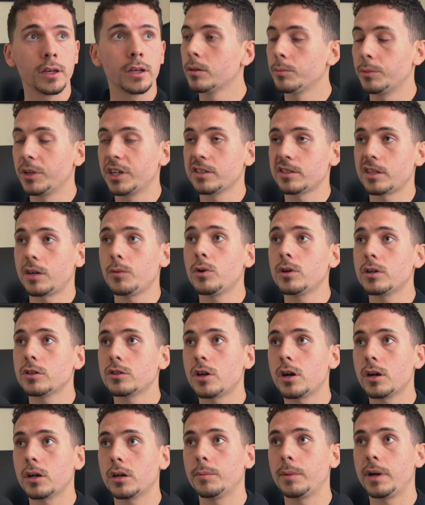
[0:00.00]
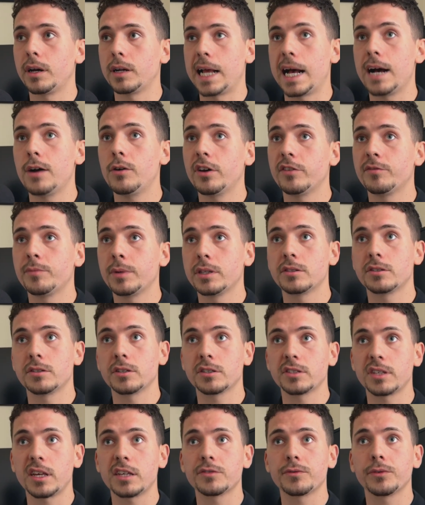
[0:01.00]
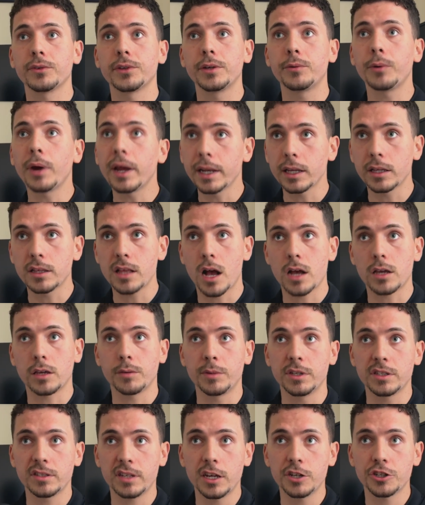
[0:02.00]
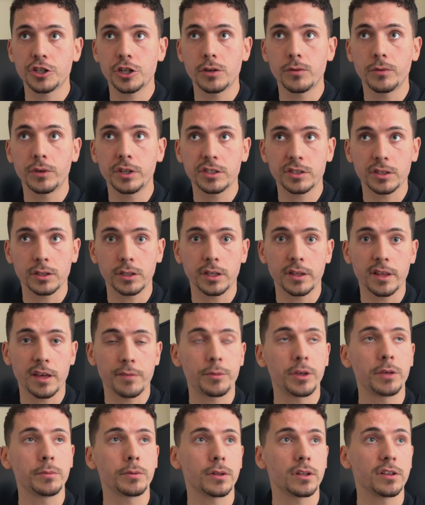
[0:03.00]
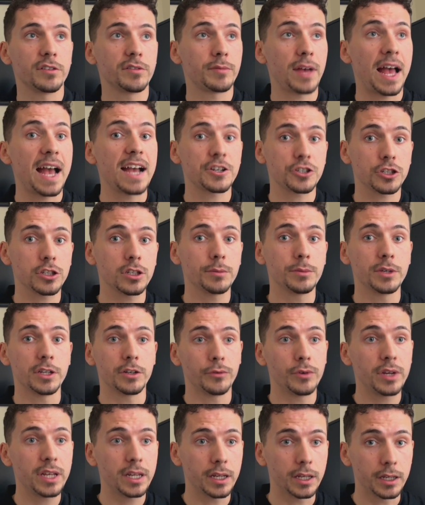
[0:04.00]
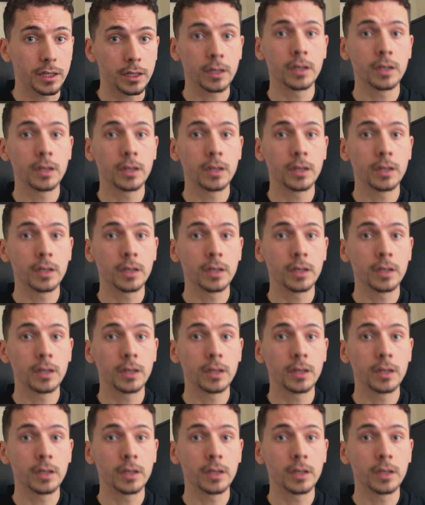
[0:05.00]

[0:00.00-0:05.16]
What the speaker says: because I want to talk about how I've been successfully writing documentation recently that people have actually been reading.